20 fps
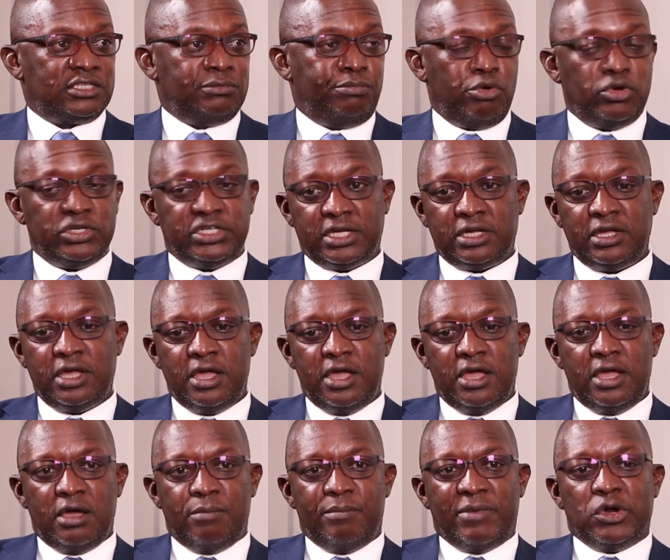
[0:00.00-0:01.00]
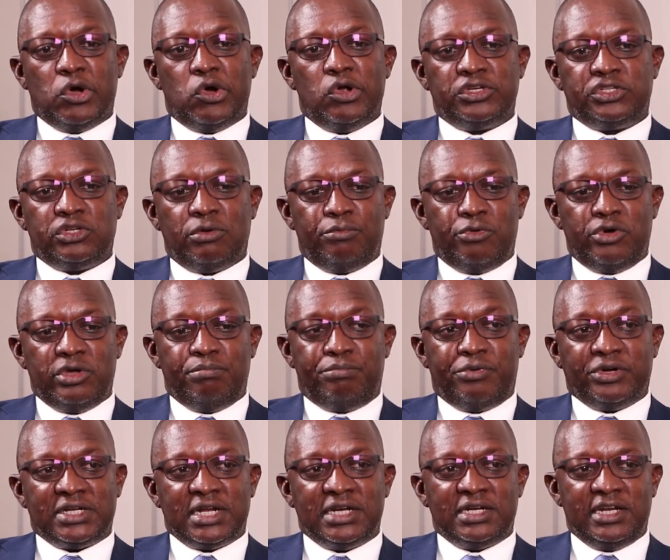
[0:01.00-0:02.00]
exporting, but also more
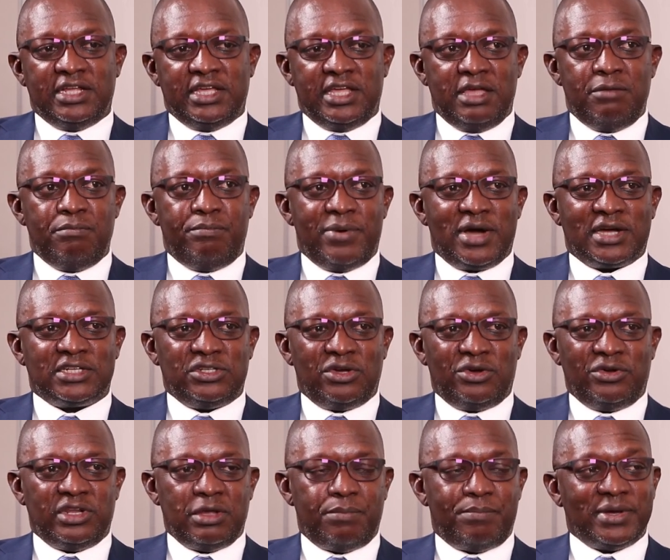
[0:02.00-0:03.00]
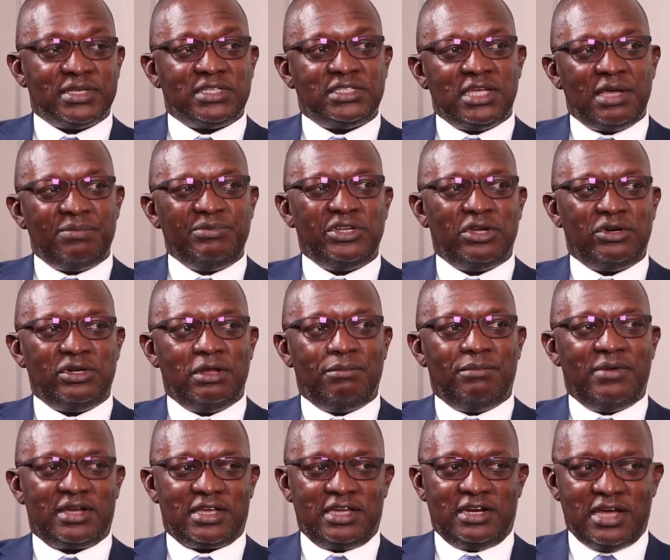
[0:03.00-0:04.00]
importantly impacts on the perception the
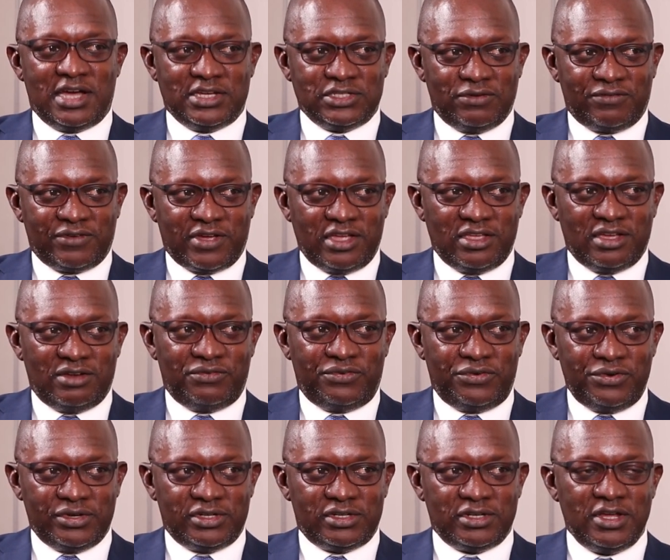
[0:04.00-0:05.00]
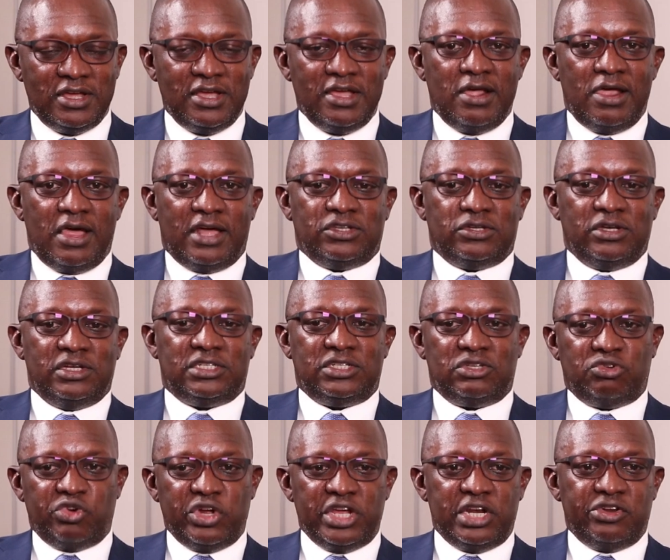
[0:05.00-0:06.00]
market has of Kenyan fruit. And so
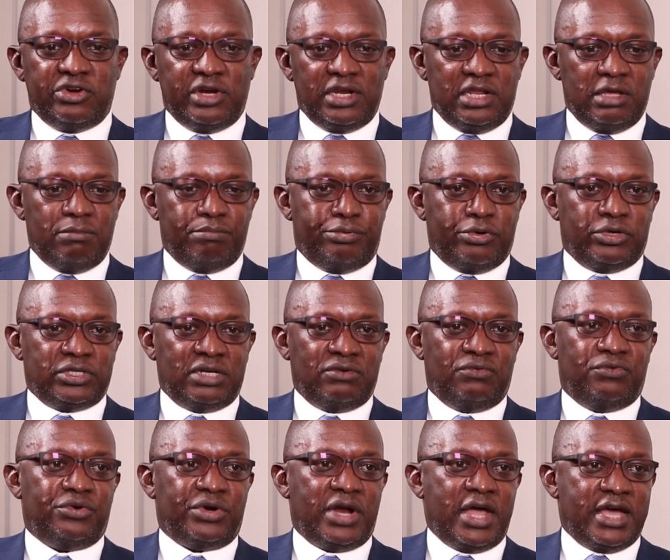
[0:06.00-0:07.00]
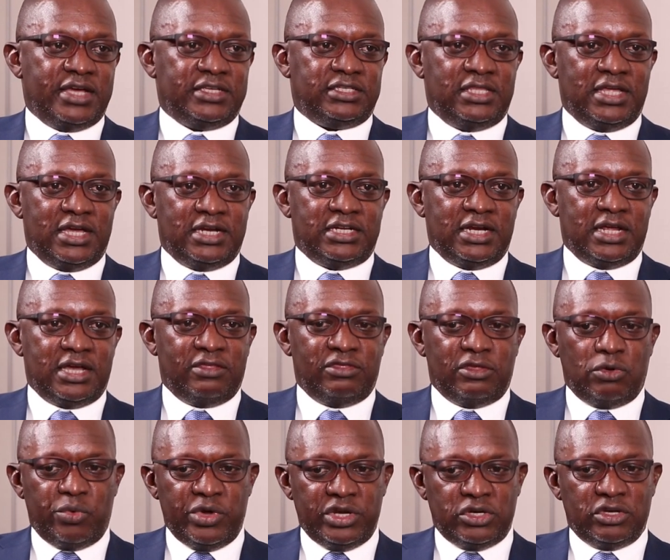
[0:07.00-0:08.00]
it's really, really important for us that uh,
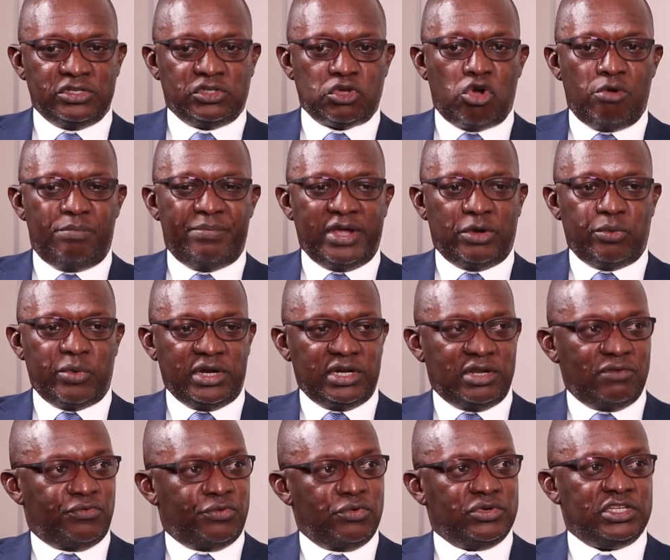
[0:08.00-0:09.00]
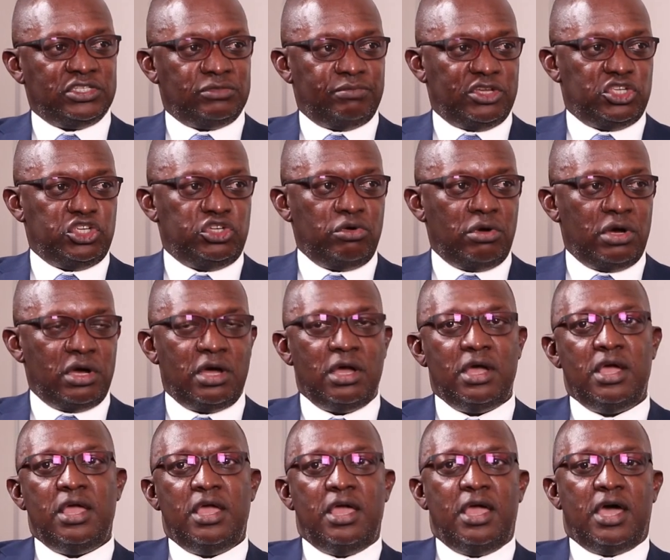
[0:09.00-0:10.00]
the window is open when the fruit is mature
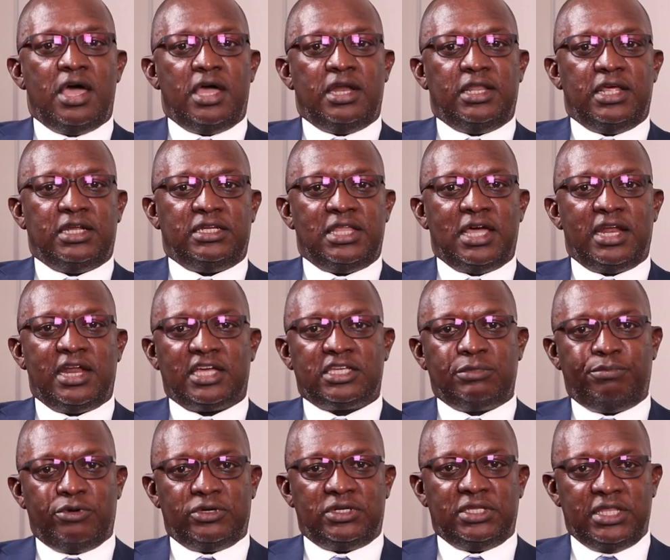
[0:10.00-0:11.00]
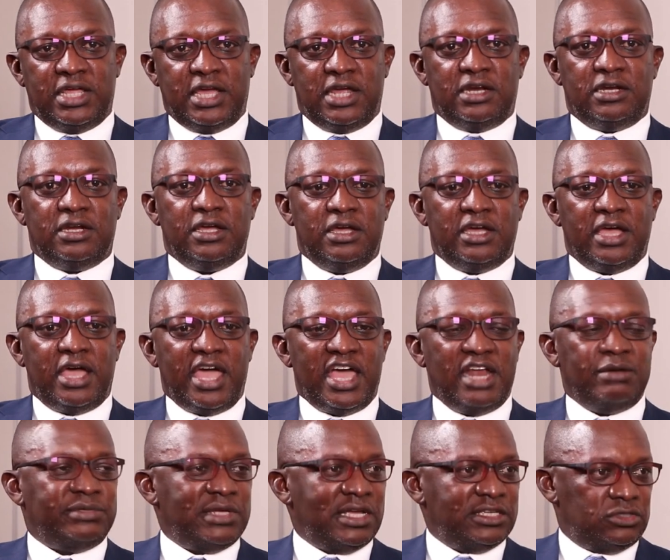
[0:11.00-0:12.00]
and that that export then
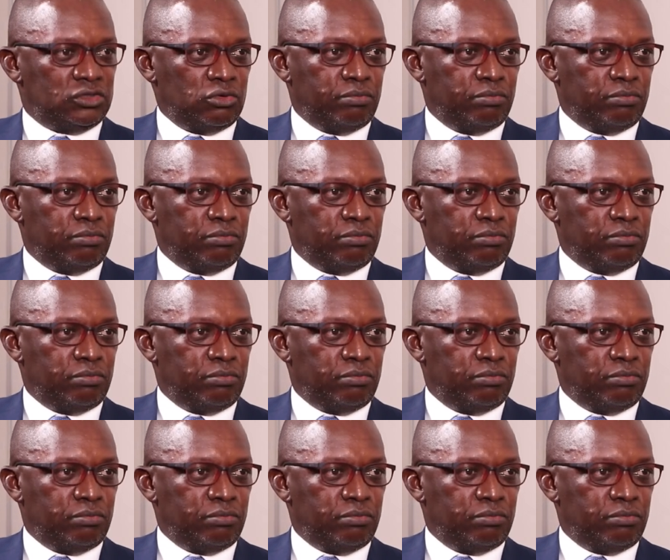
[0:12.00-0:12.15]
helps us